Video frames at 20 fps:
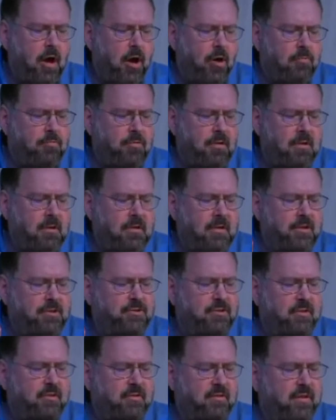a
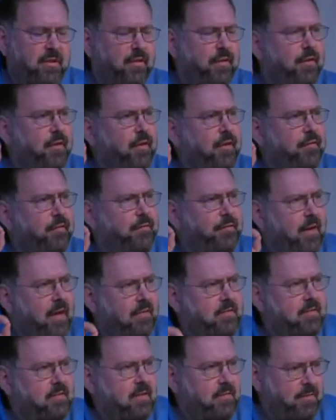religious
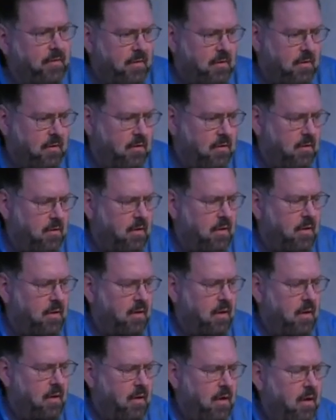festival
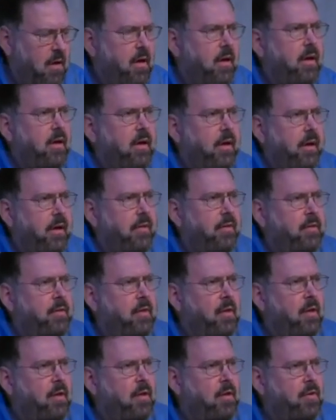in
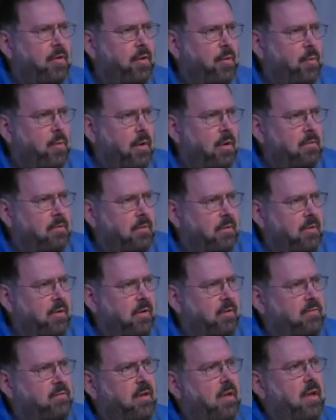the
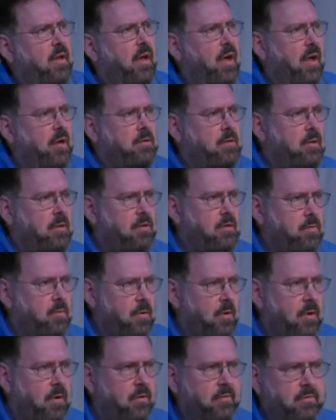wilderness. In other
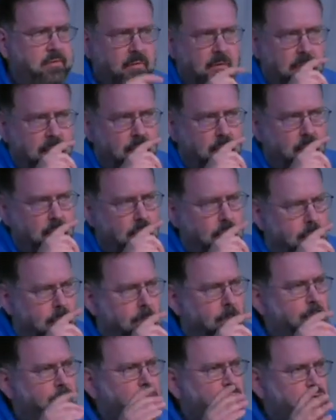words,
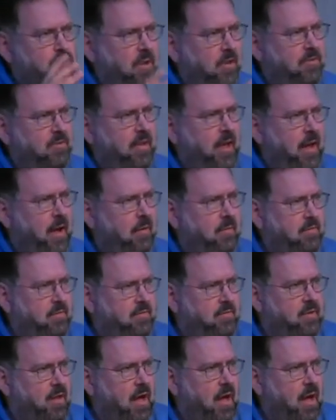just
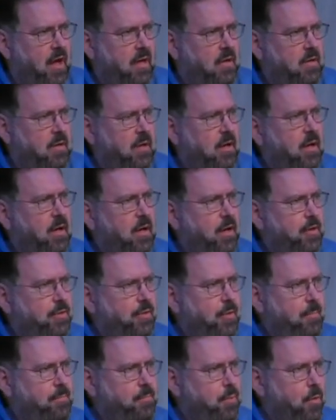outside
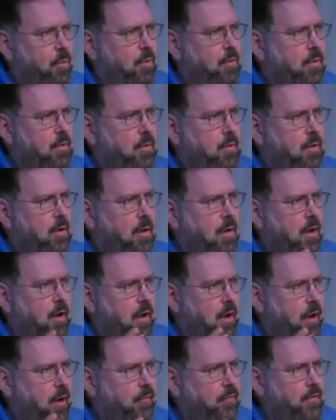the border
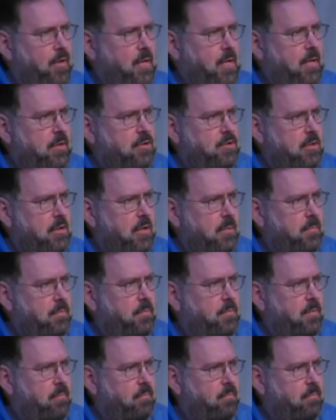of Egypt,